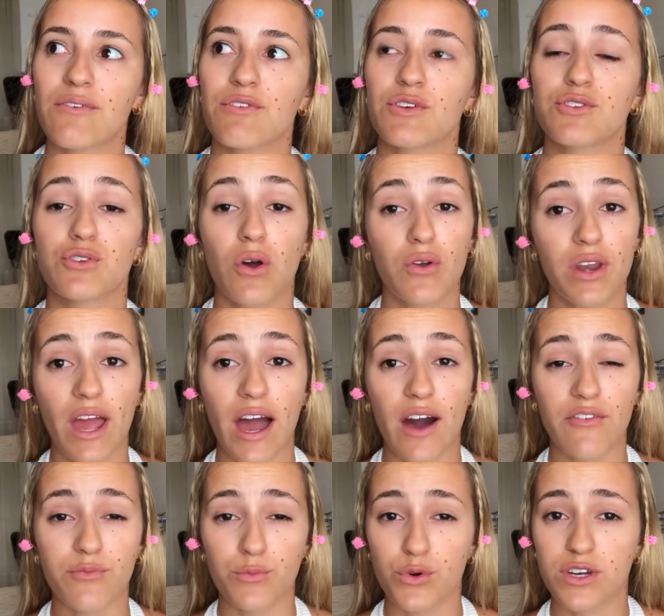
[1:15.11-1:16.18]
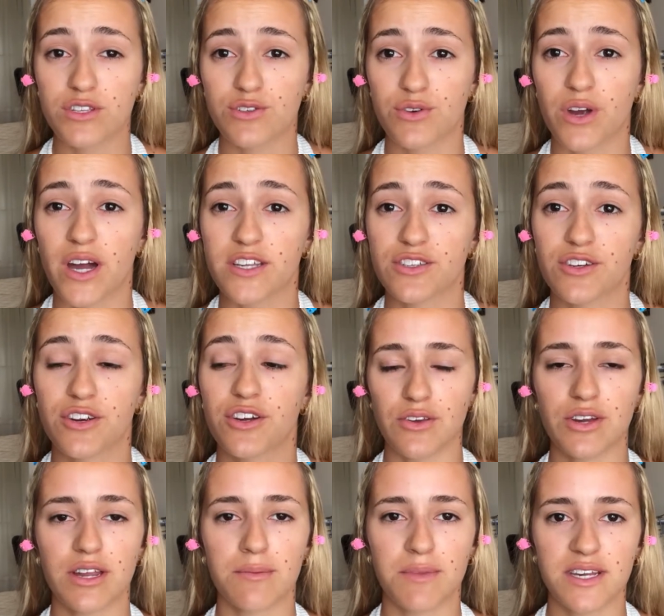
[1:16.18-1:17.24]
if you don't have moisturizer,
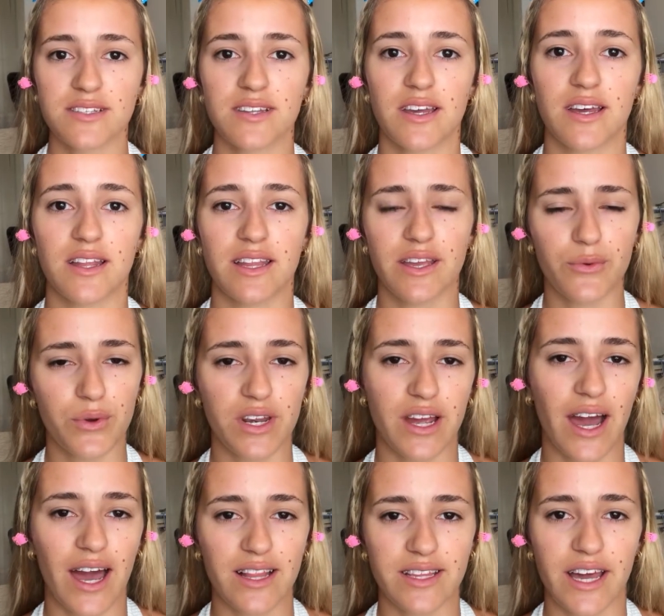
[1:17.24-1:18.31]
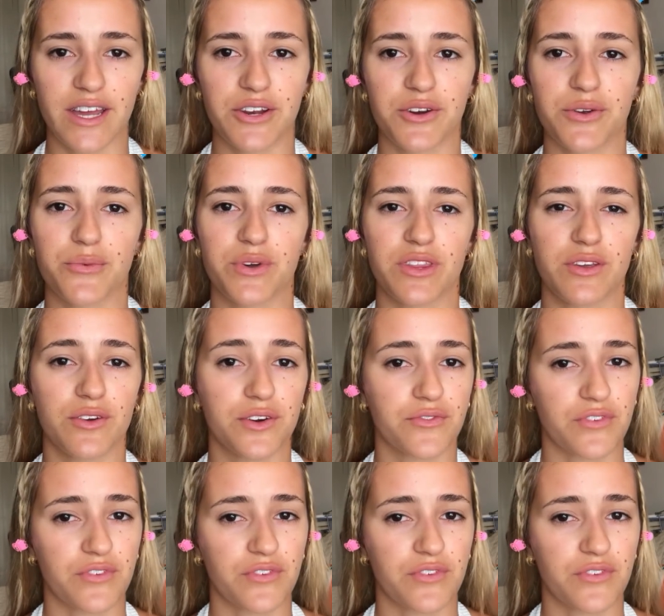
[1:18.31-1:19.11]
you can mix a liquid highlighter with your